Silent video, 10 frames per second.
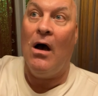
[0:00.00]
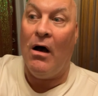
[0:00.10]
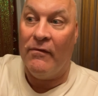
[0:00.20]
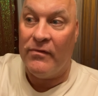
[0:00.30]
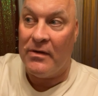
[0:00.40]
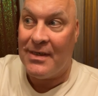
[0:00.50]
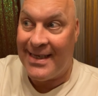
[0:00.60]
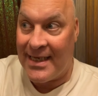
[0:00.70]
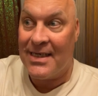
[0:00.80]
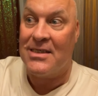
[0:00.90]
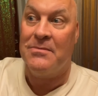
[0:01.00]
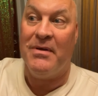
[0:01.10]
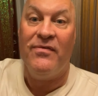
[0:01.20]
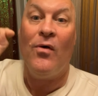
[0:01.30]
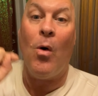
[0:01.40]
of years
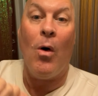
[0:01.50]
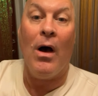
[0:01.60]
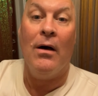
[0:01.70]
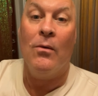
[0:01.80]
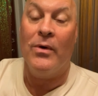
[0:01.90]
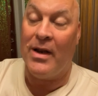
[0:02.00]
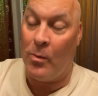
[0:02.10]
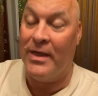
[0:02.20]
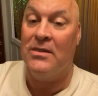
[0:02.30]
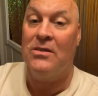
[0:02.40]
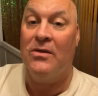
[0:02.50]
before when I went